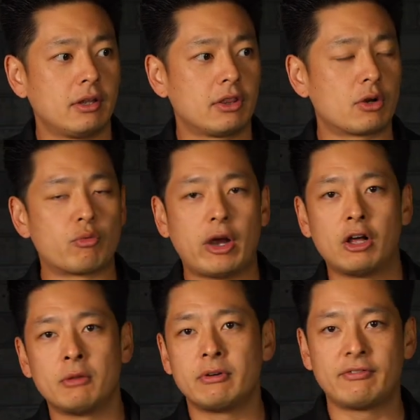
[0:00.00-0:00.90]
the
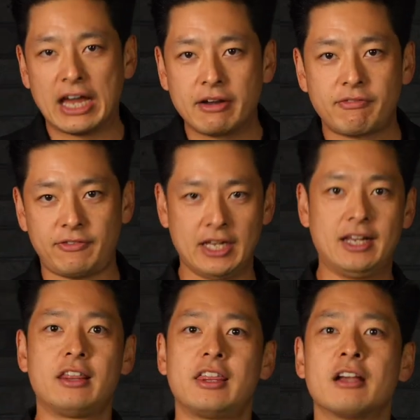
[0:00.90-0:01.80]
realm of that
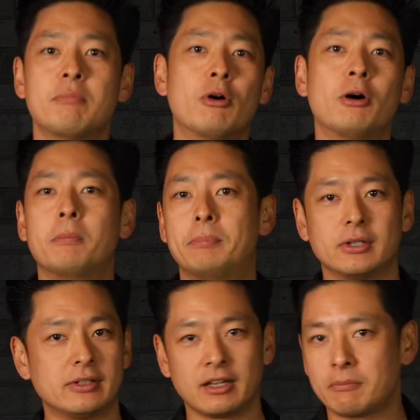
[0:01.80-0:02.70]
fee, think more
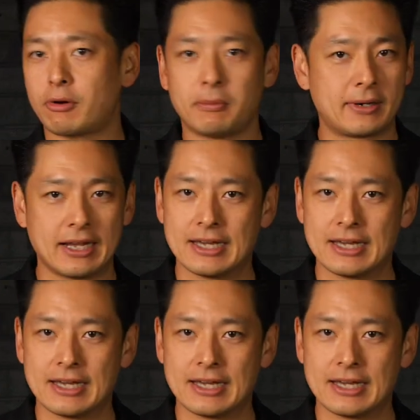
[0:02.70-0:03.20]
building property